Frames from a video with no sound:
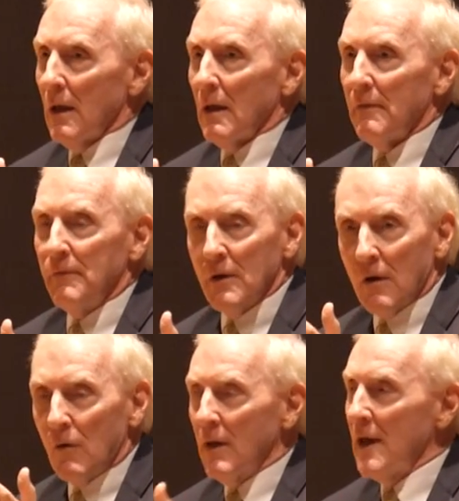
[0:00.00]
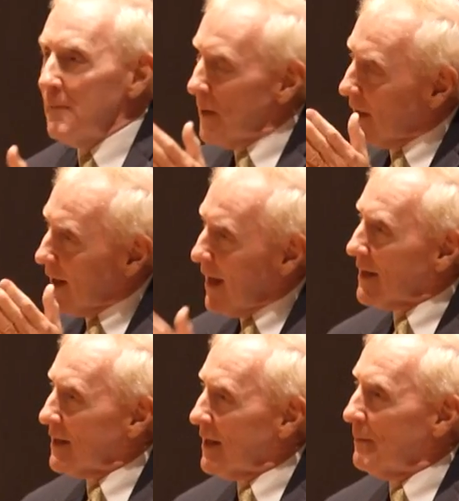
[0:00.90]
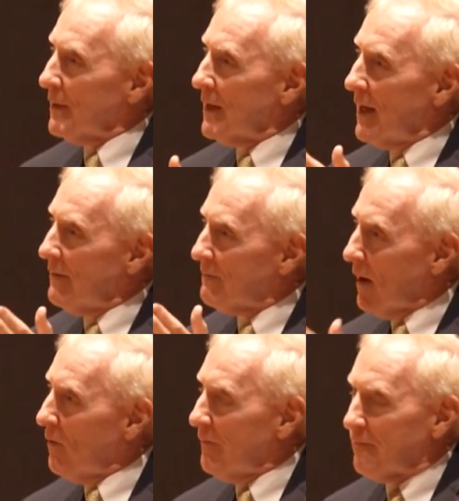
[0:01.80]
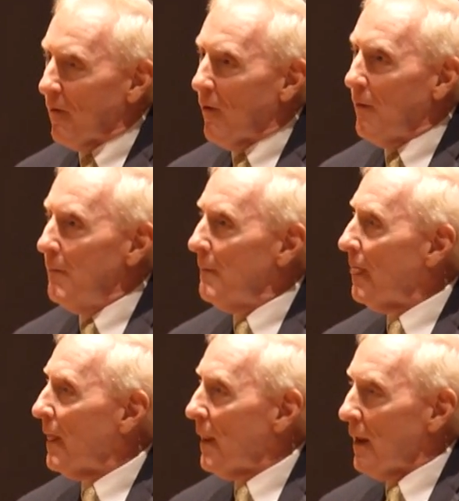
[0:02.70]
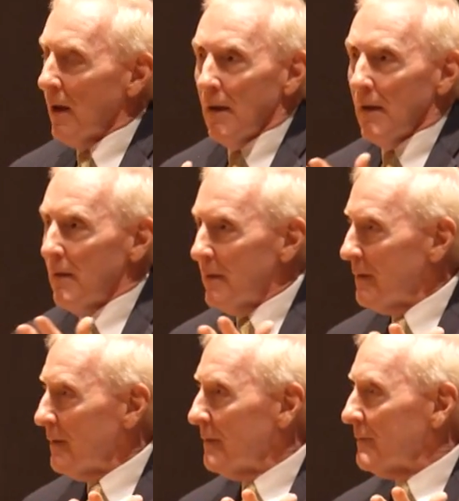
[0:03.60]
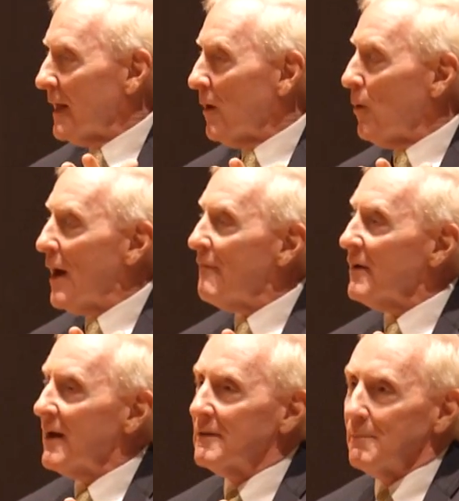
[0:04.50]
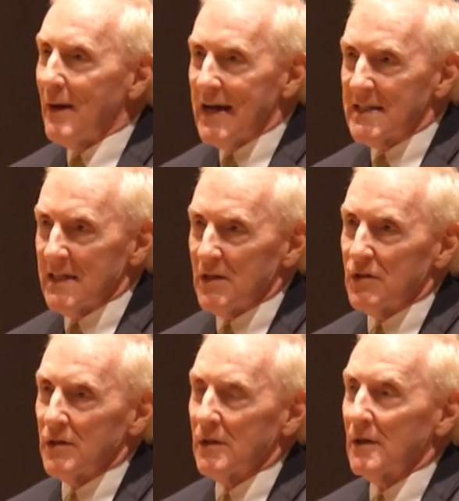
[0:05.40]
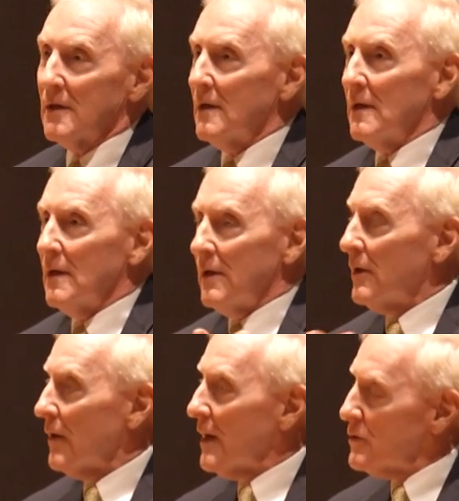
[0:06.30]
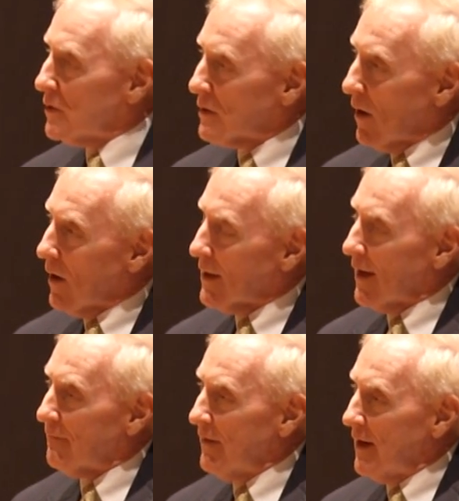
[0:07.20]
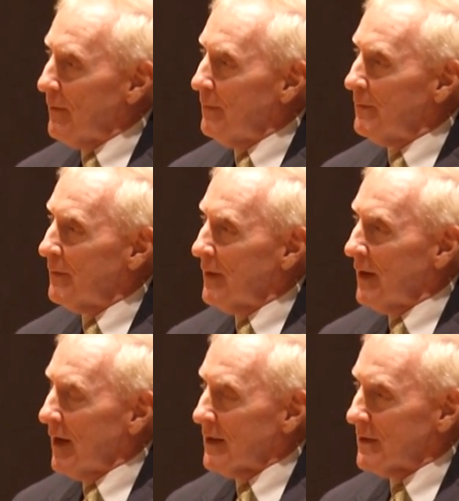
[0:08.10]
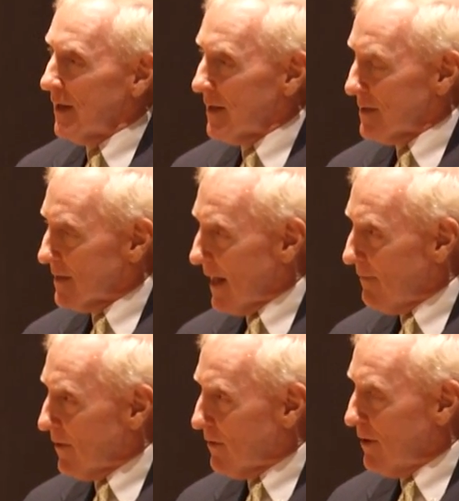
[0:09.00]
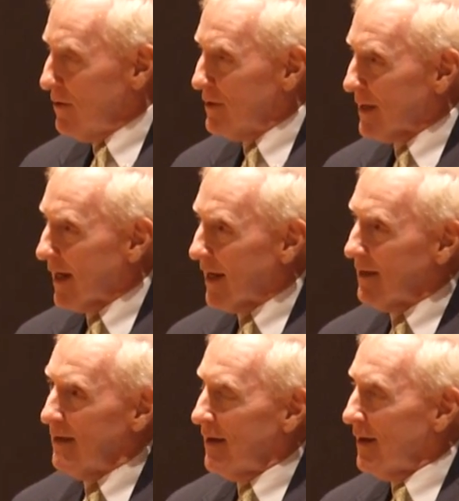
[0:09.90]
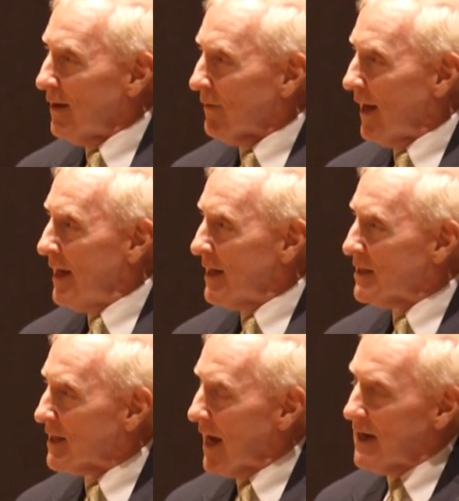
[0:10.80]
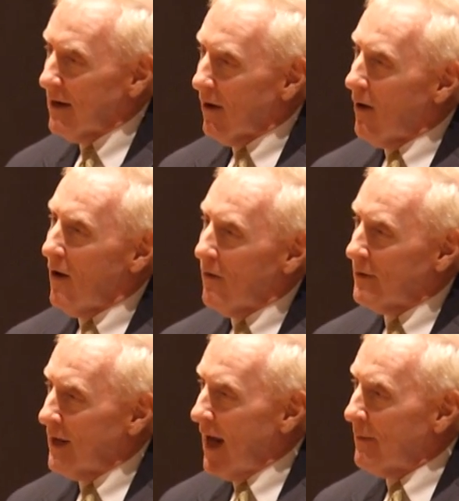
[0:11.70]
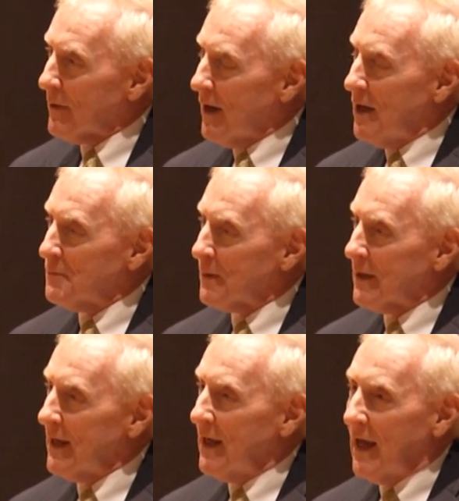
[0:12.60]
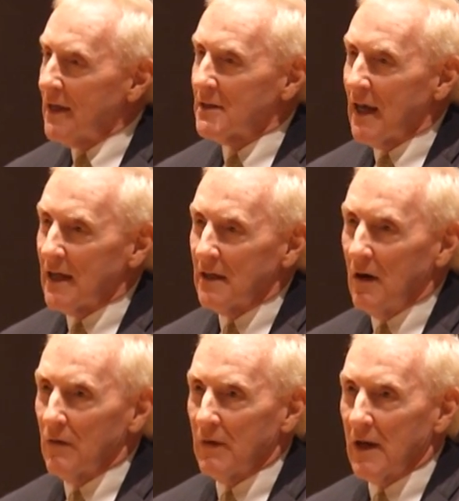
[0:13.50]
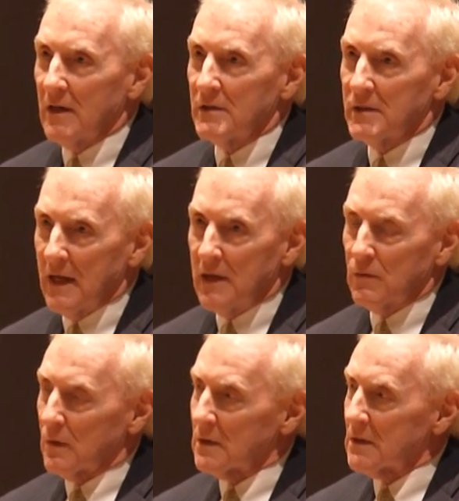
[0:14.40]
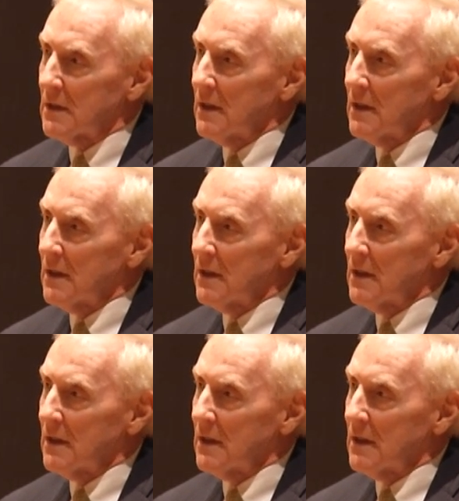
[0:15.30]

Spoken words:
If you're going to keep electing them and keep voting for them, they don't ever get the message. You know, as you saw in that film, as David Cruz said, you know, they can say no all the time to us, but they can't say no to their constituents.